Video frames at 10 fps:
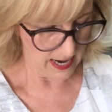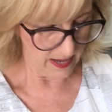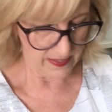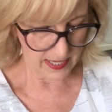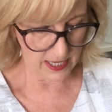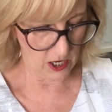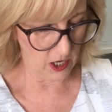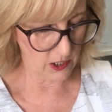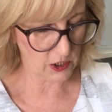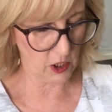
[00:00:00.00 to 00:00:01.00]
And then I
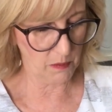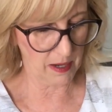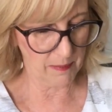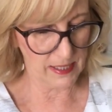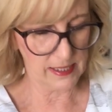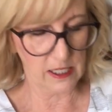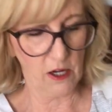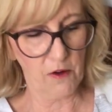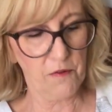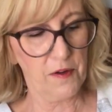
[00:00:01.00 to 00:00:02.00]
also bought
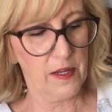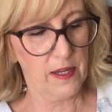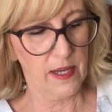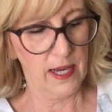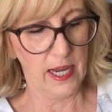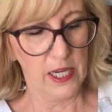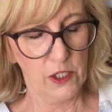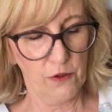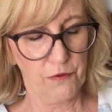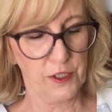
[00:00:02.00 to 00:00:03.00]
myself a
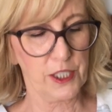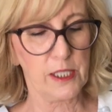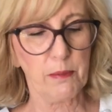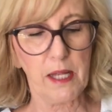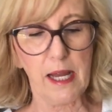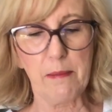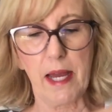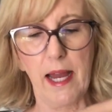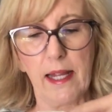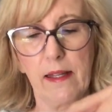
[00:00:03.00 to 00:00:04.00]
new fringe supply bag.